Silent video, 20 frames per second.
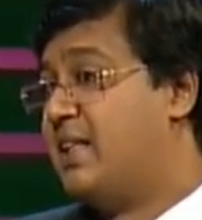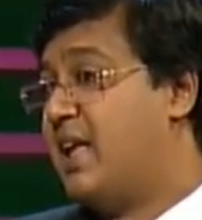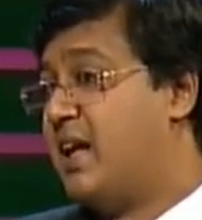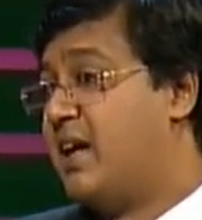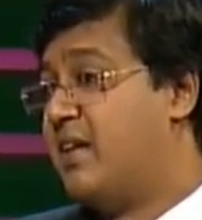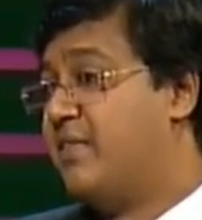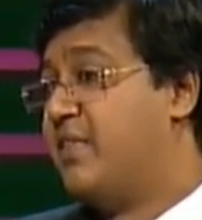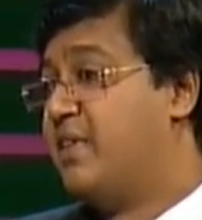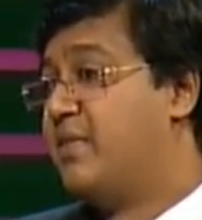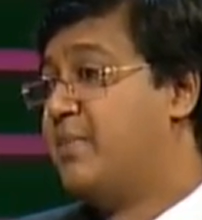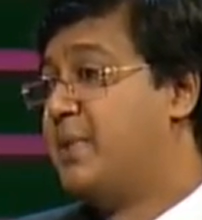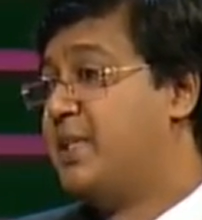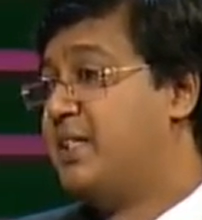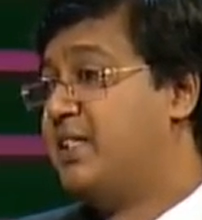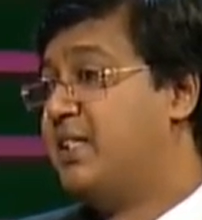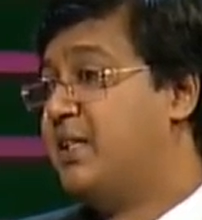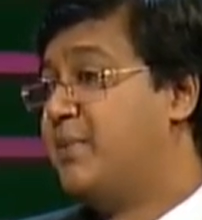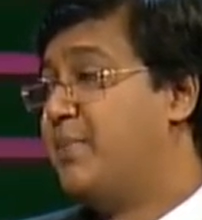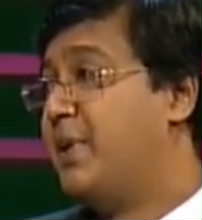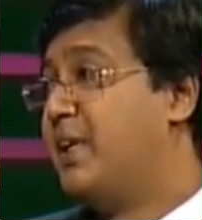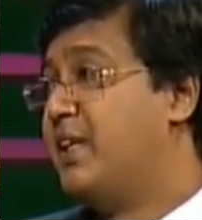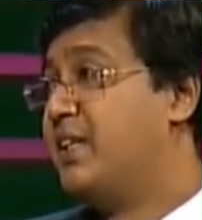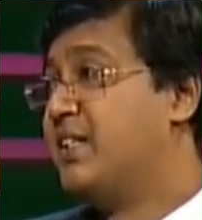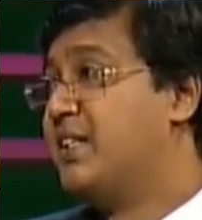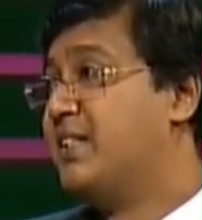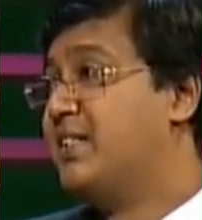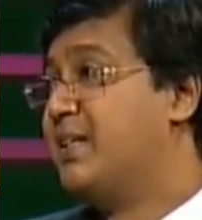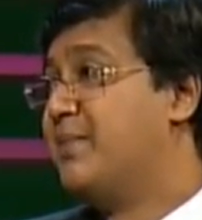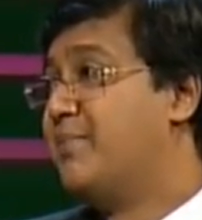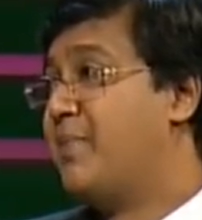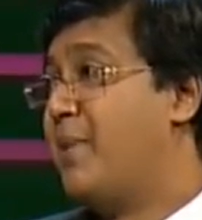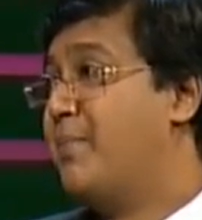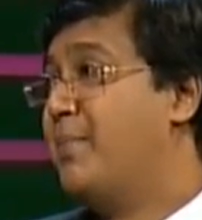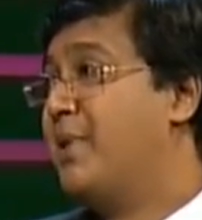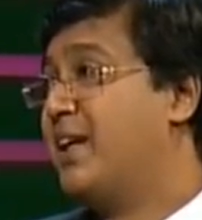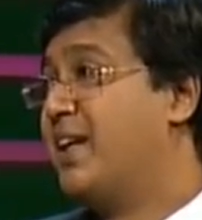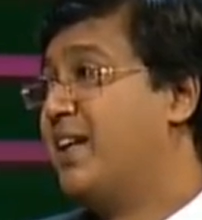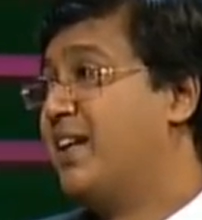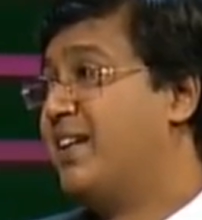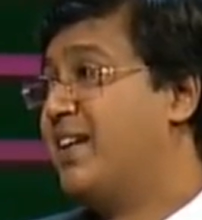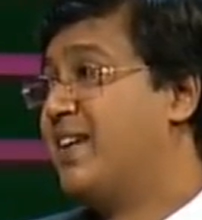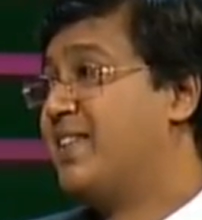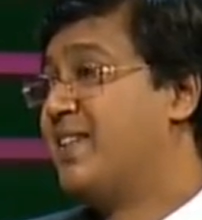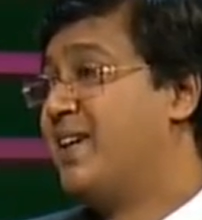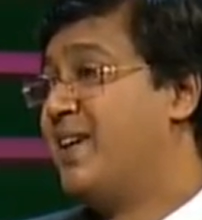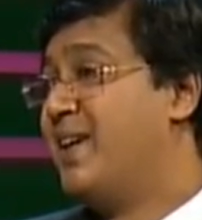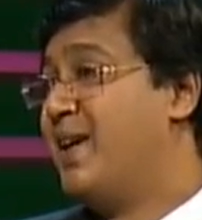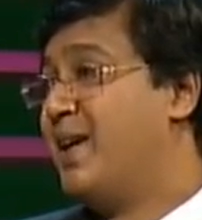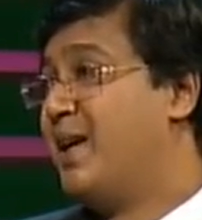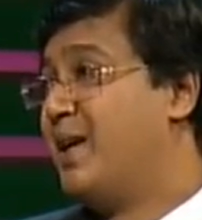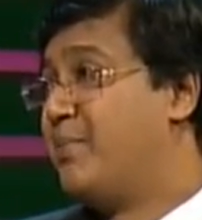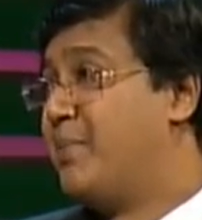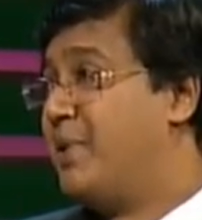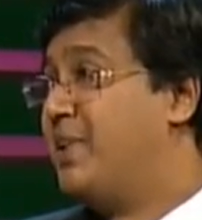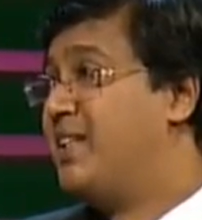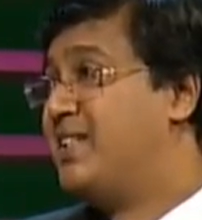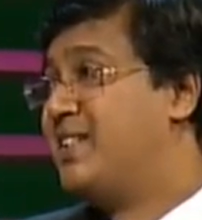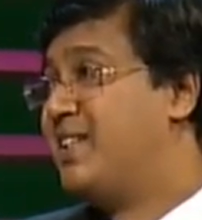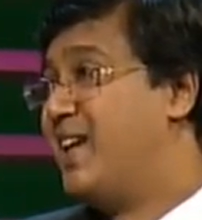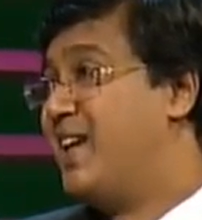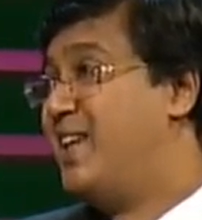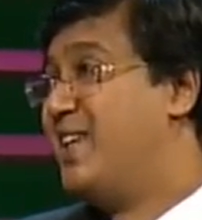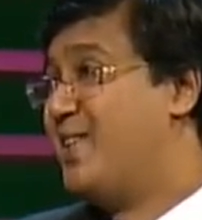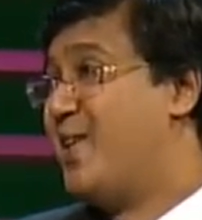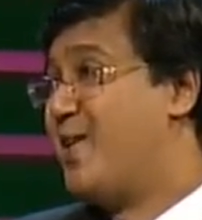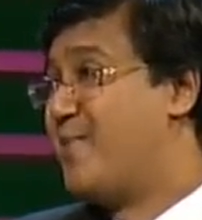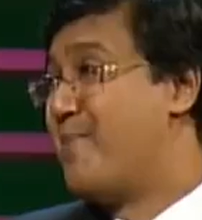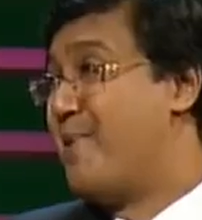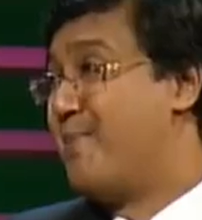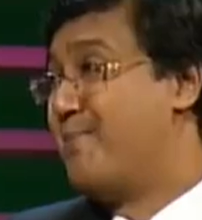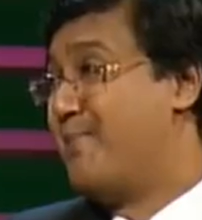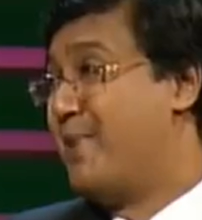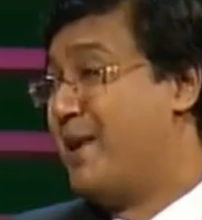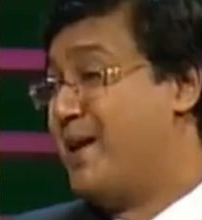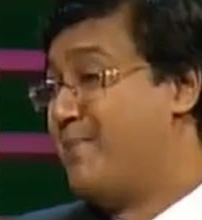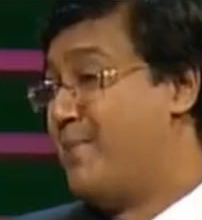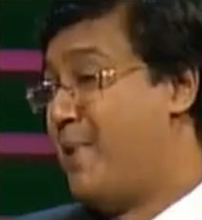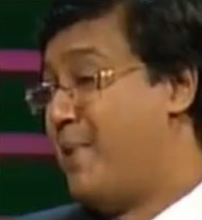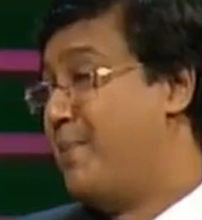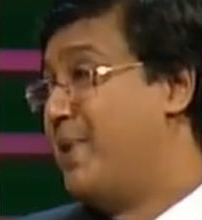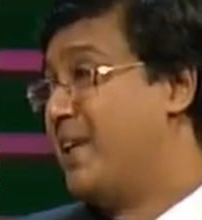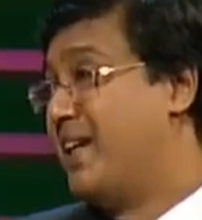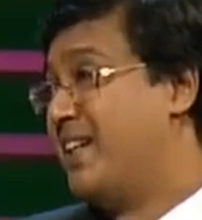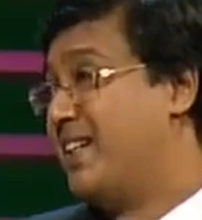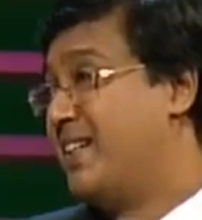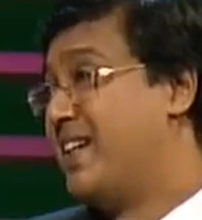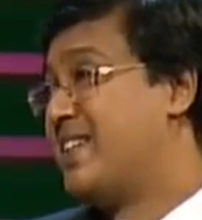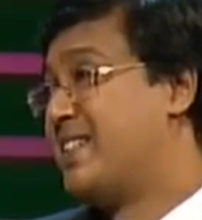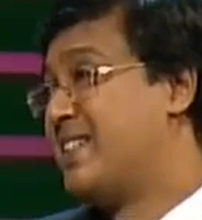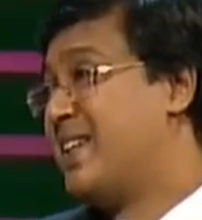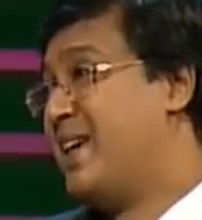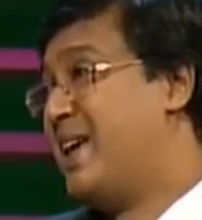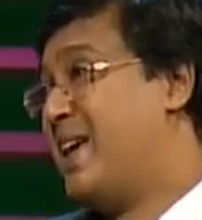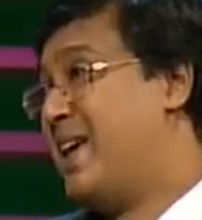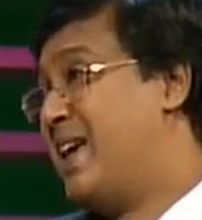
are verments in the petition saying public interest, but this is certainly not public interest.